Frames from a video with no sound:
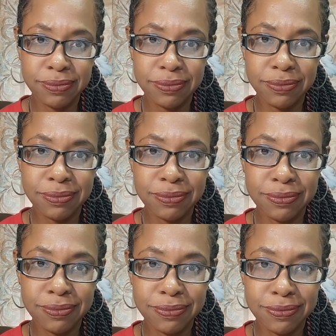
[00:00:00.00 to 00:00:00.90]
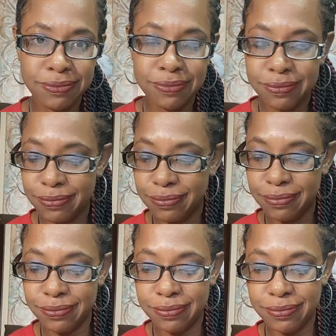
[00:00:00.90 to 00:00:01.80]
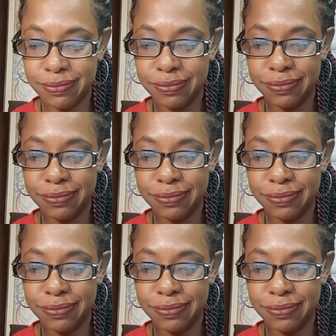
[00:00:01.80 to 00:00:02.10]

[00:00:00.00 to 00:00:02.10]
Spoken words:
Nothing is said.